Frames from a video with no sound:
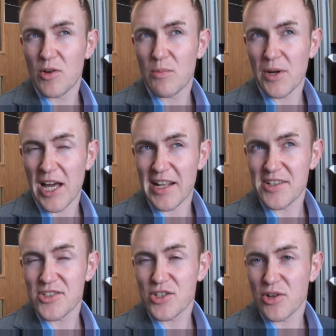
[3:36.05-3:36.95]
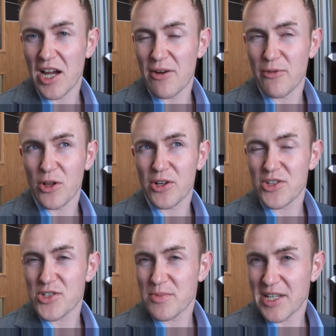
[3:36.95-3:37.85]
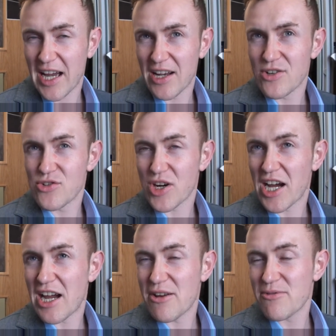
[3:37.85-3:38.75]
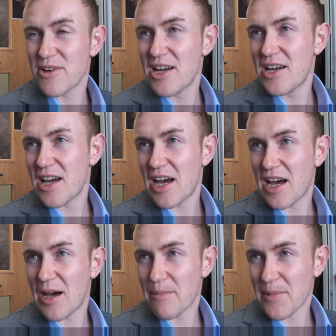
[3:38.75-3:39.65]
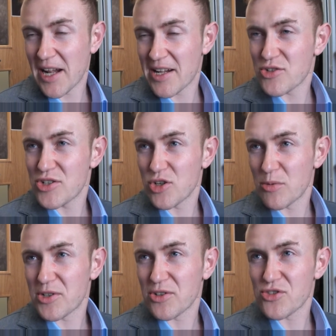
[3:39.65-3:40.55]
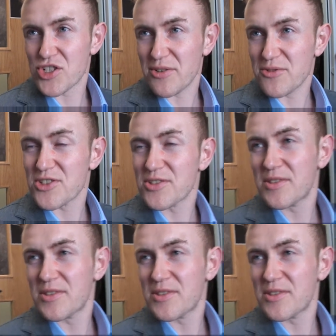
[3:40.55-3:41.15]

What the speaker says: planets, cryovolcanism can drive planetary orbital shifts.